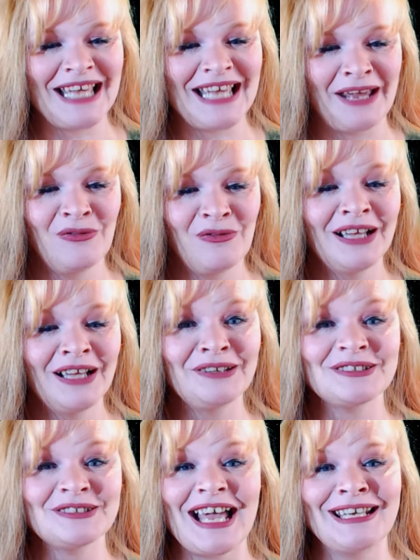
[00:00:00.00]
a
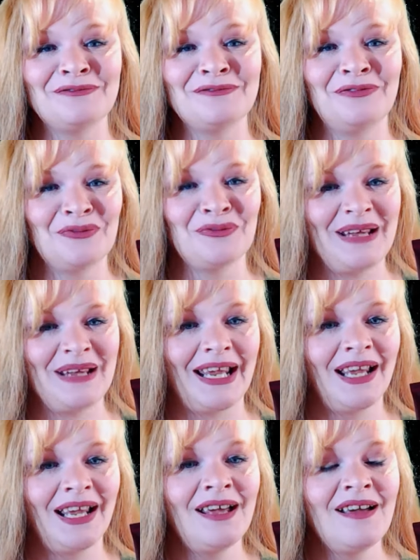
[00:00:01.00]
one-use item for
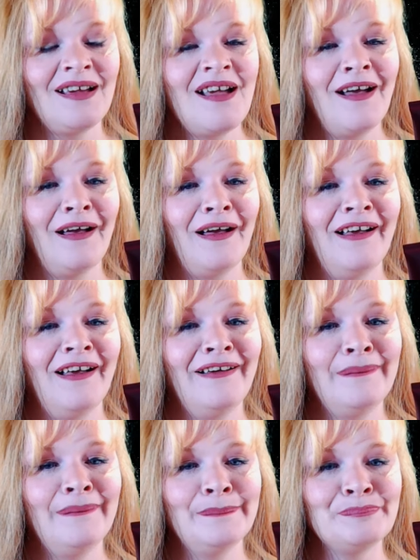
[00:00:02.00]
me.
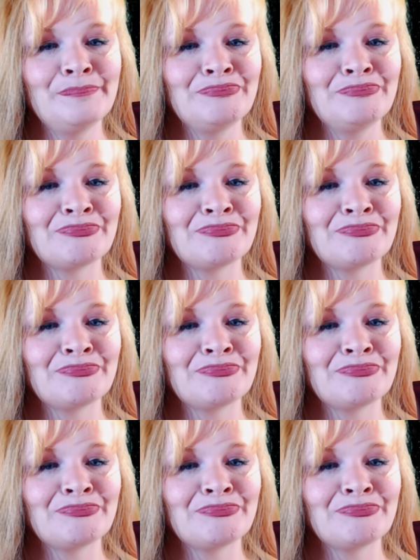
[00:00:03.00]
And